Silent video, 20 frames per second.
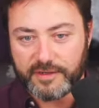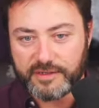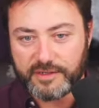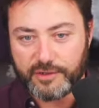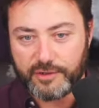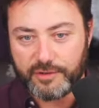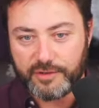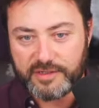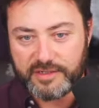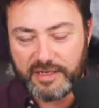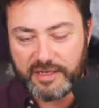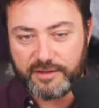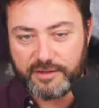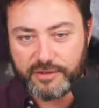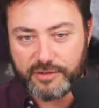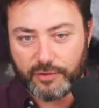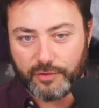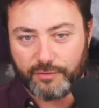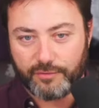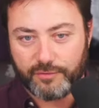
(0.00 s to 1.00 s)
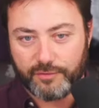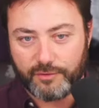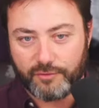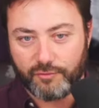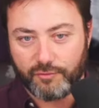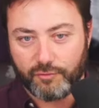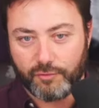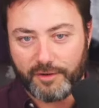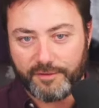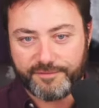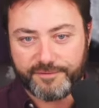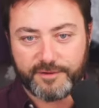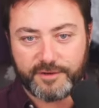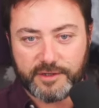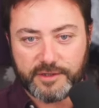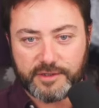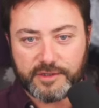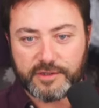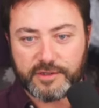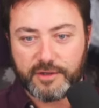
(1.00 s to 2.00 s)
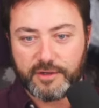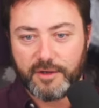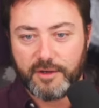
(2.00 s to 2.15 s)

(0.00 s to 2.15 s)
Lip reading: because you can see the sort of roughness